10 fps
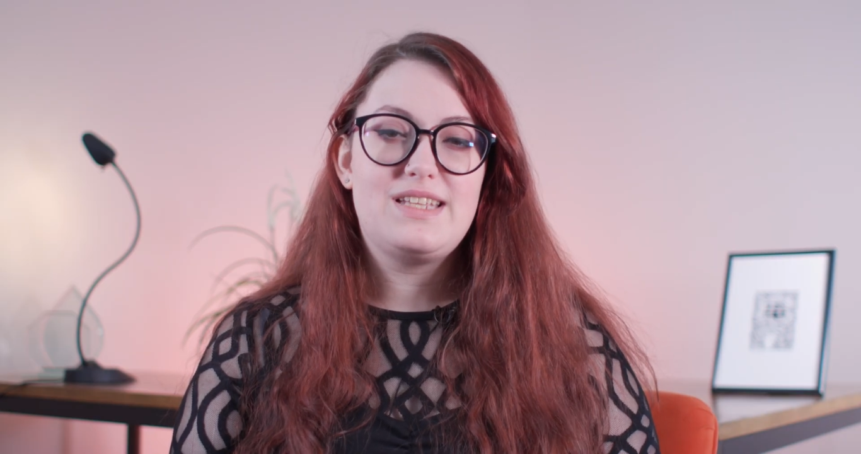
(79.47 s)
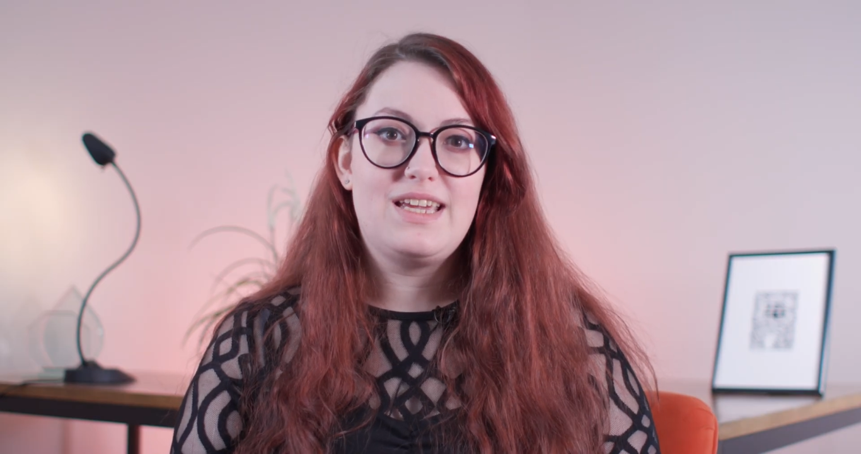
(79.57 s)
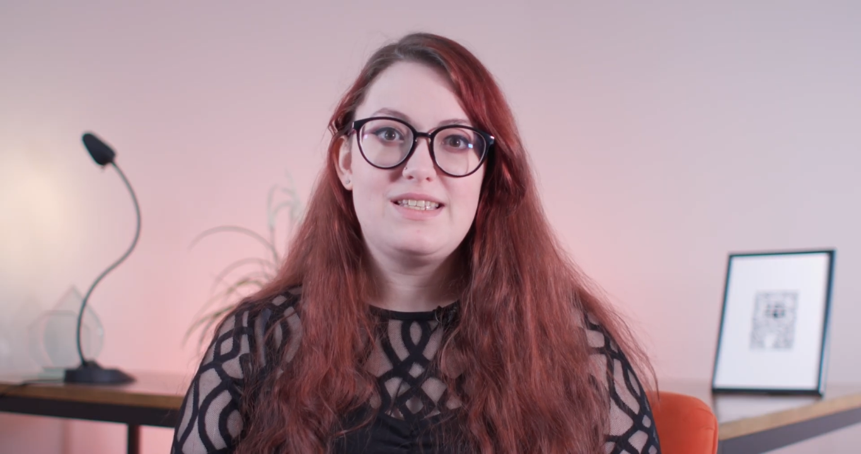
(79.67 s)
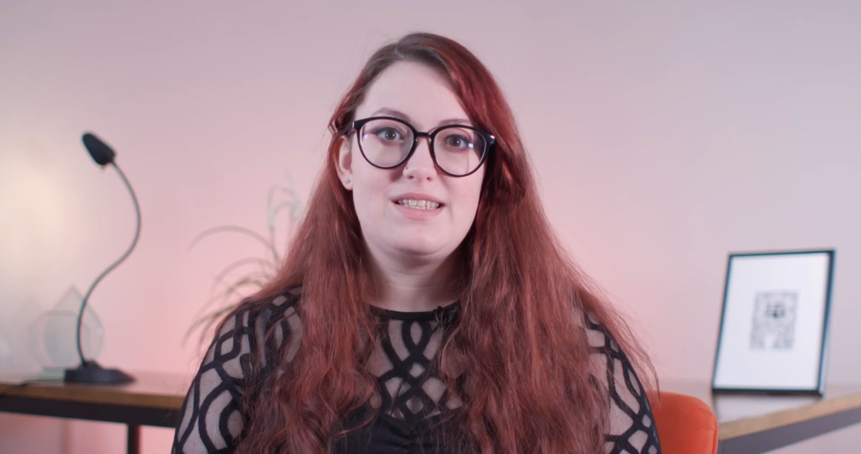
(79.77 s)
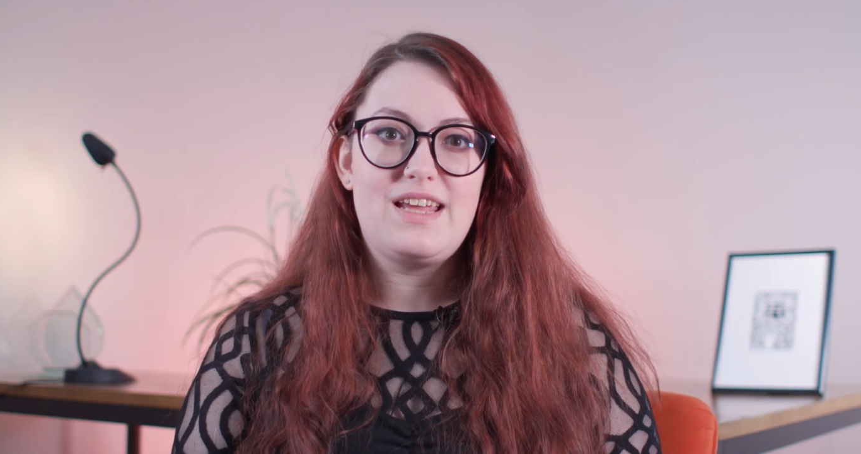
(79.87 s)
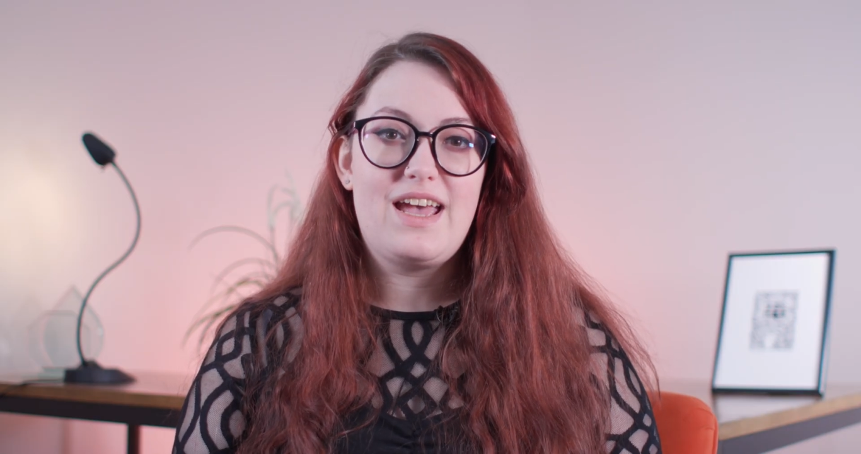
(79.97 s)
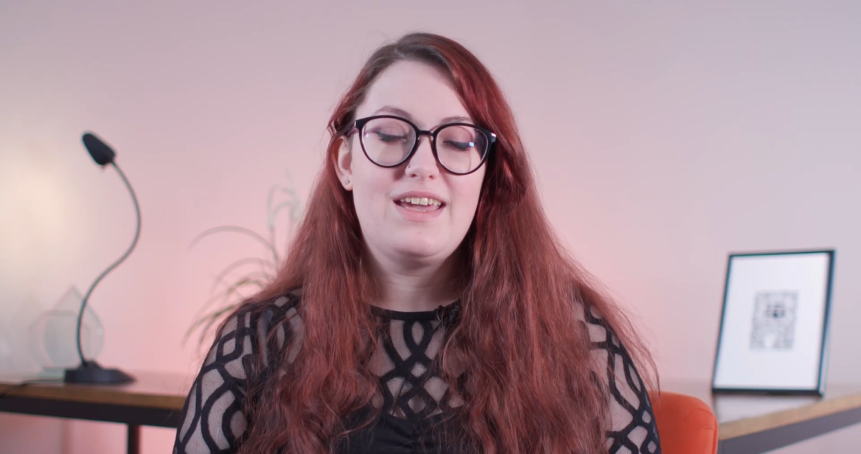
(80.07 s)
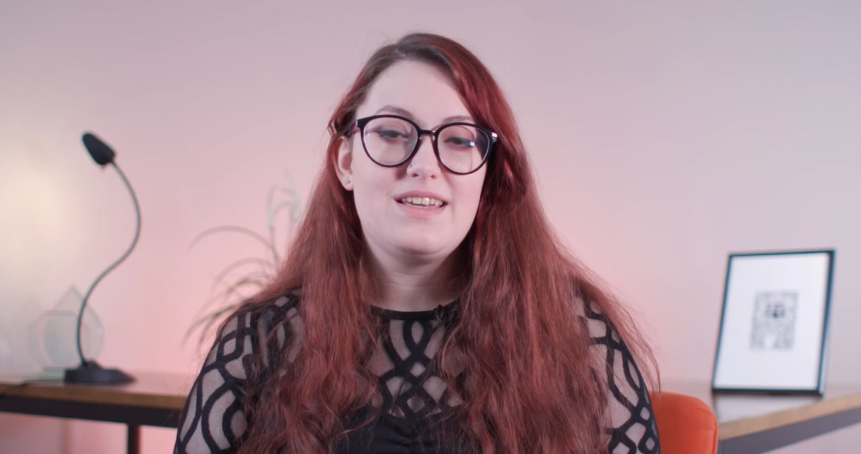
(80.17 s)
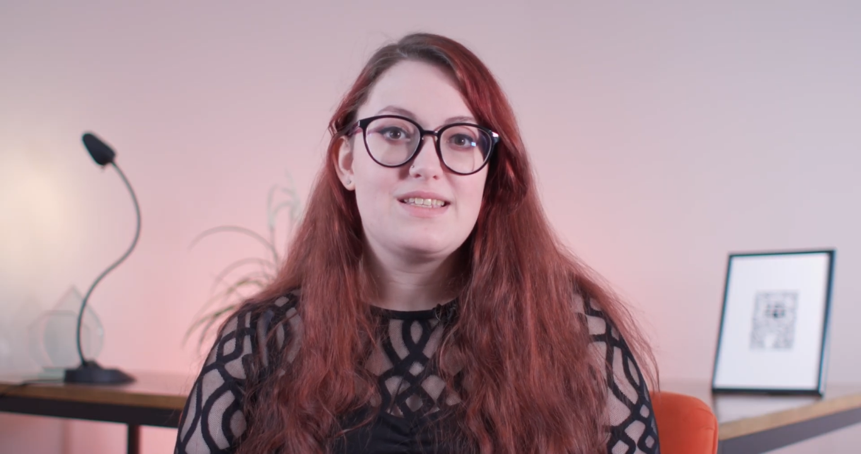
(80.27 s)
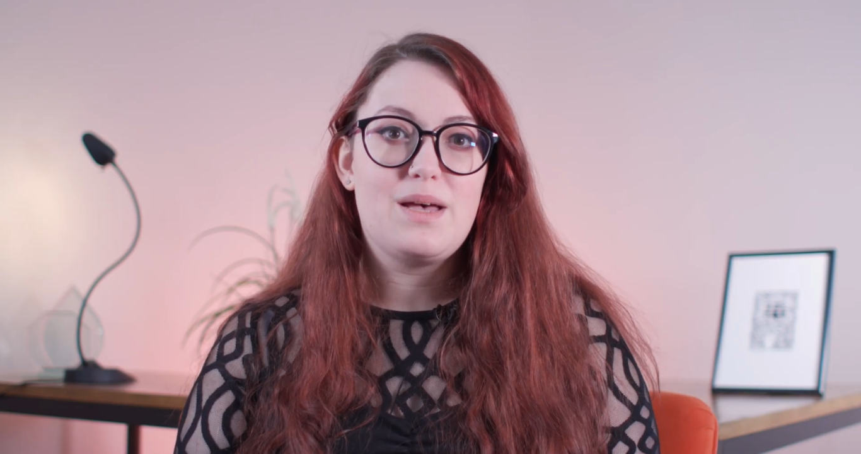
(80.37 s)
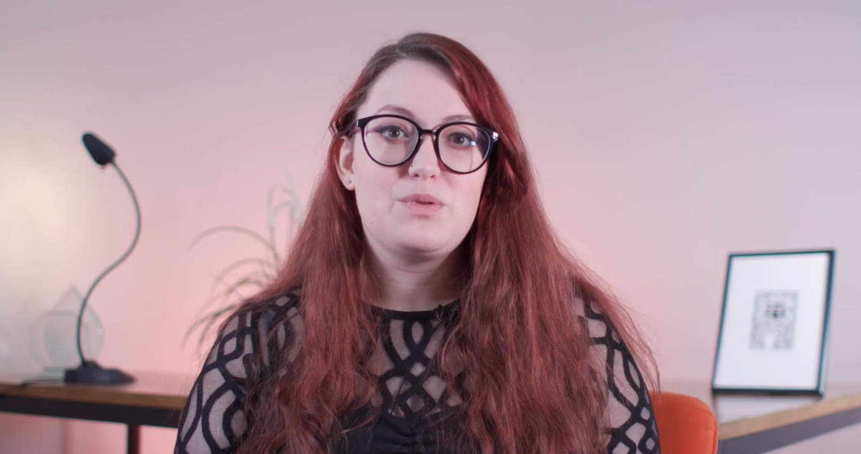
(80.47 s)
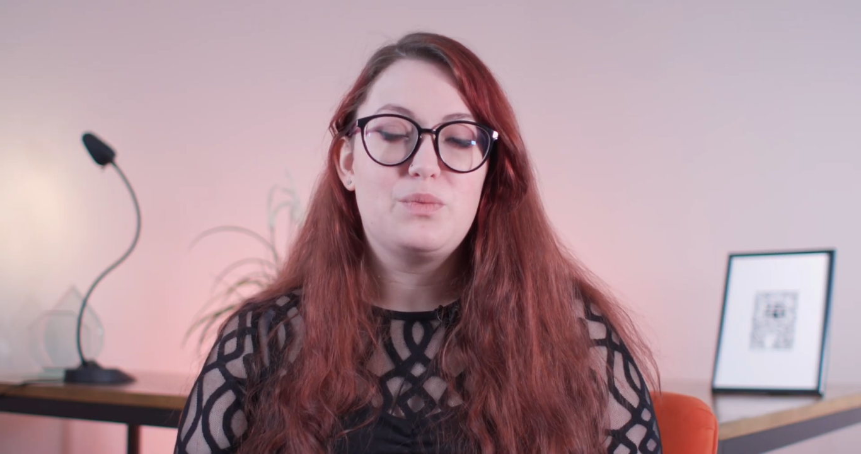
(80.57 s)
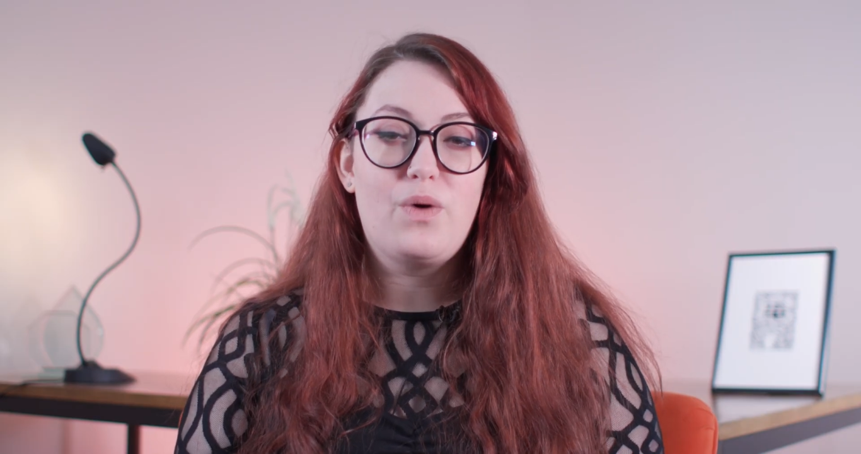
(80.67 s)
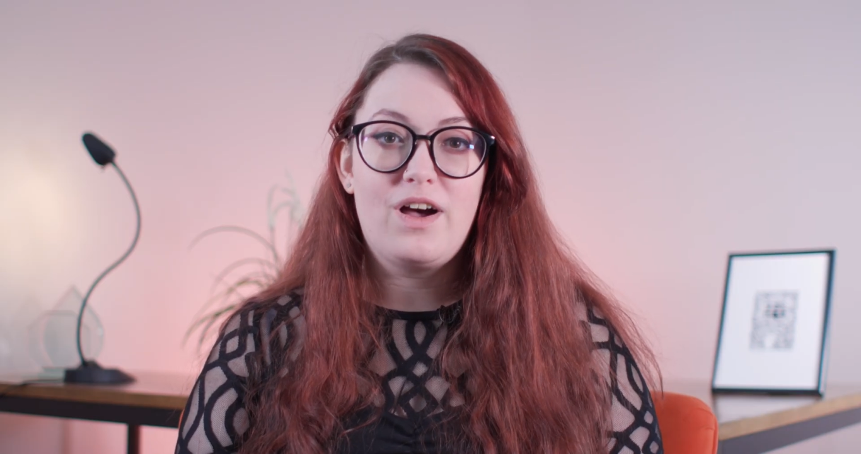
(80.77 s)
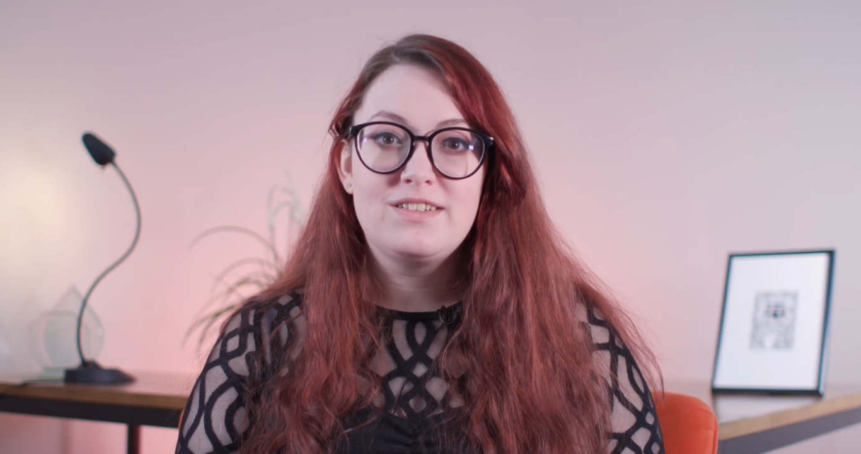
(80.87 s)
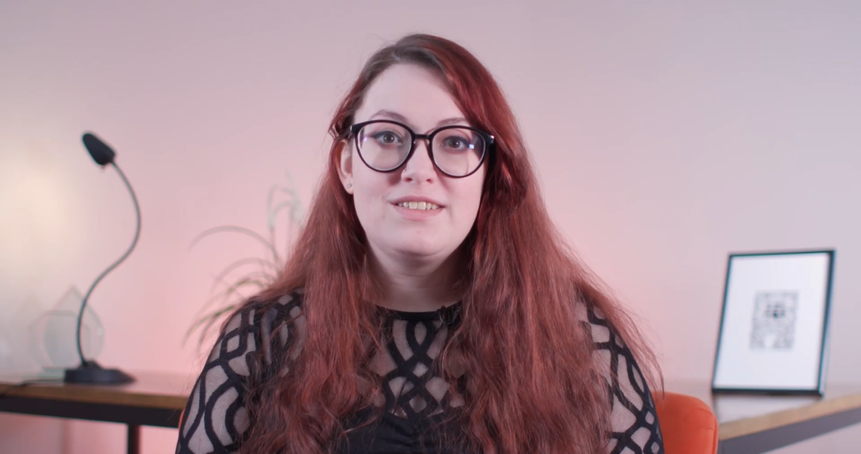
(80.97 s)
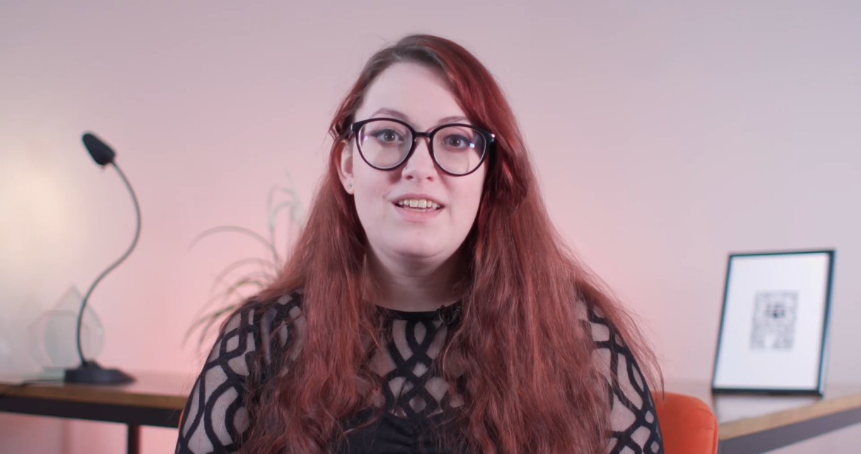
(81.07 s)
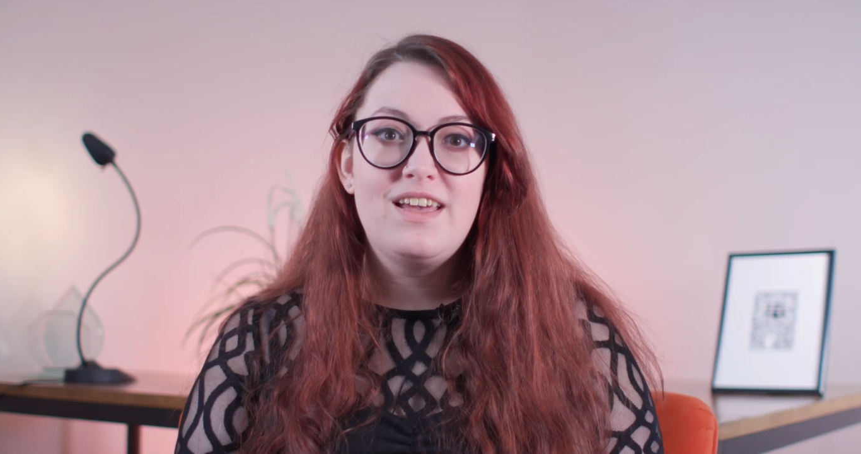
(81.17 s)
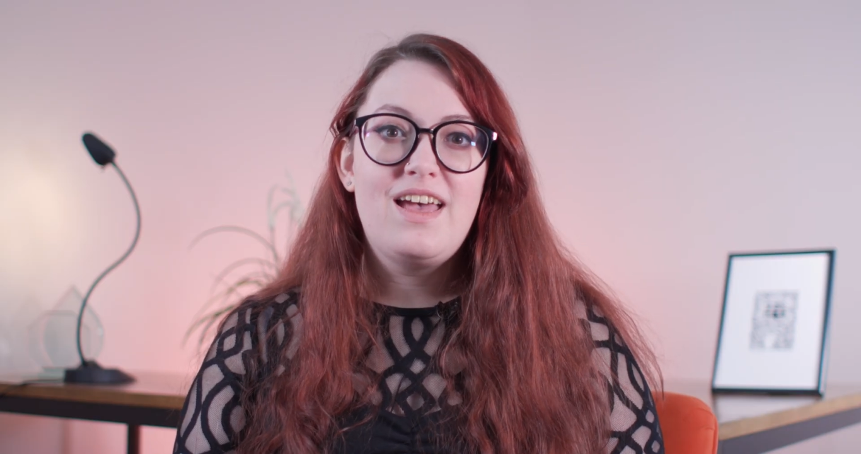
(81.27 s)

taster day except one,